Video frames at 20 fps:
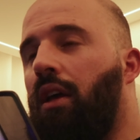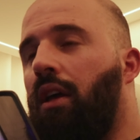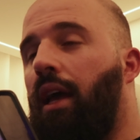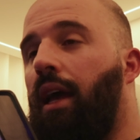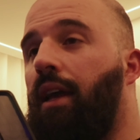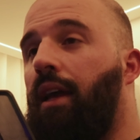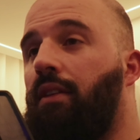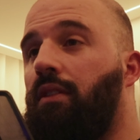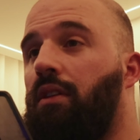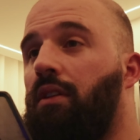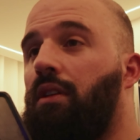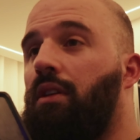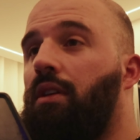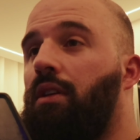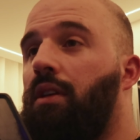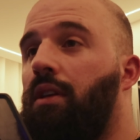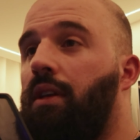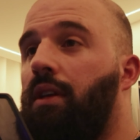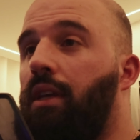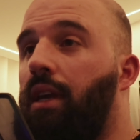And
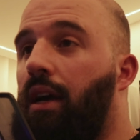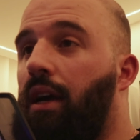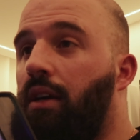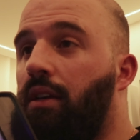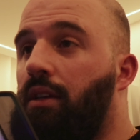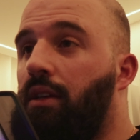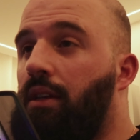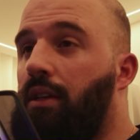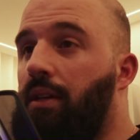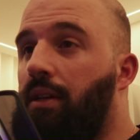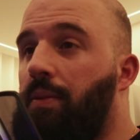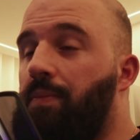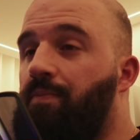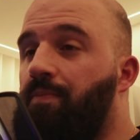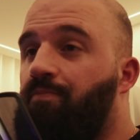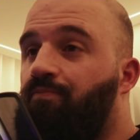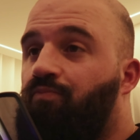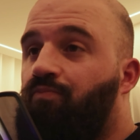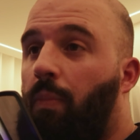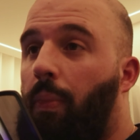yeah,
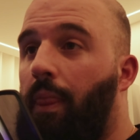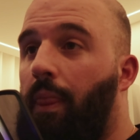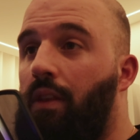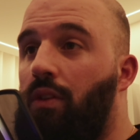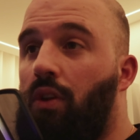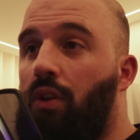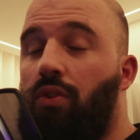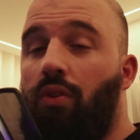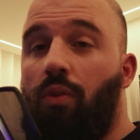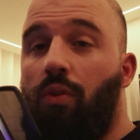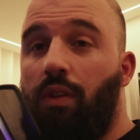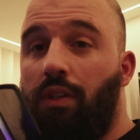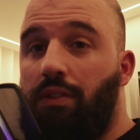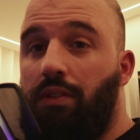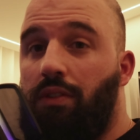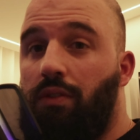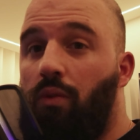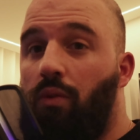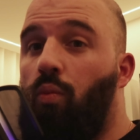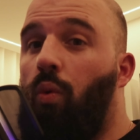not
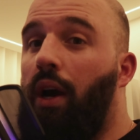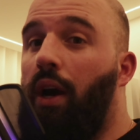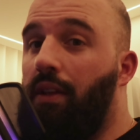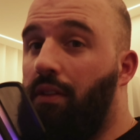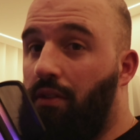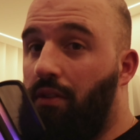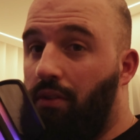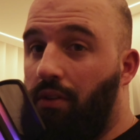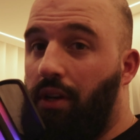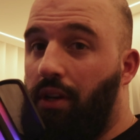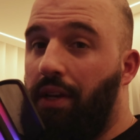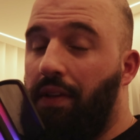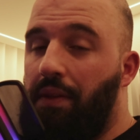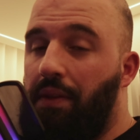always quite, okay?